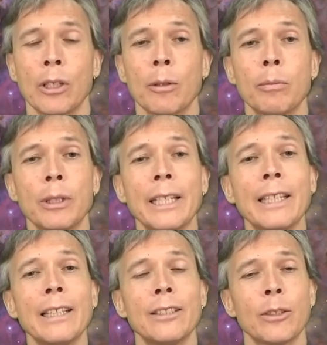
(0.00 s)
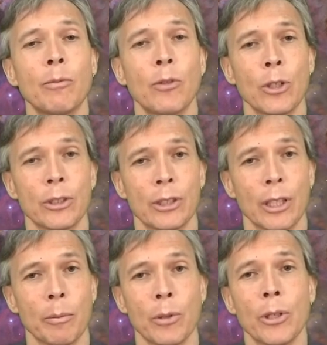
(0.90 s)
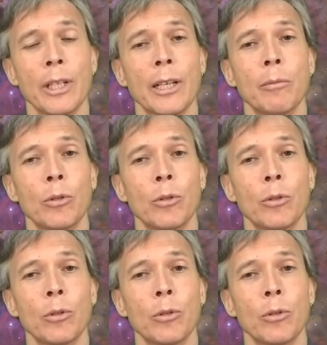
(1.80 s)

completely subverts the Copernican